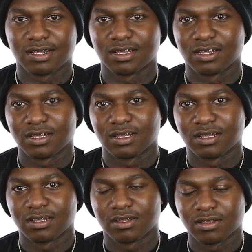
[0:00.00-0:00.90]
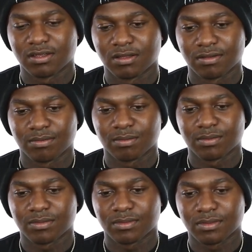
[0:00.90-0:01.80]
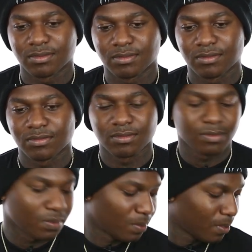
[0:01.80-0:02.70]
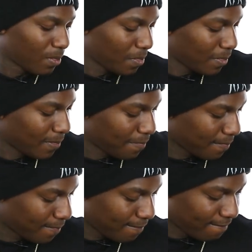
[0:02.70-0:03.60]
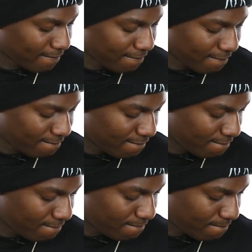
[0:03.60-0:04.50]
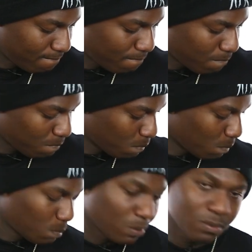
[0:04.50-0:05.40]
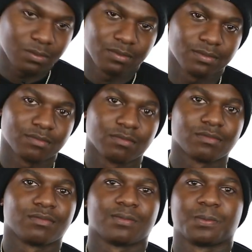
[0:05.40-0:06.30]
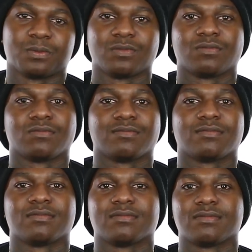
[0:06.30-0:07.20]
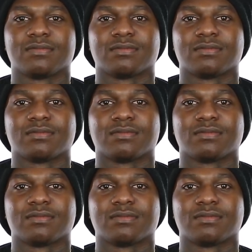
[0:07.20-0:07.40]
[no speech]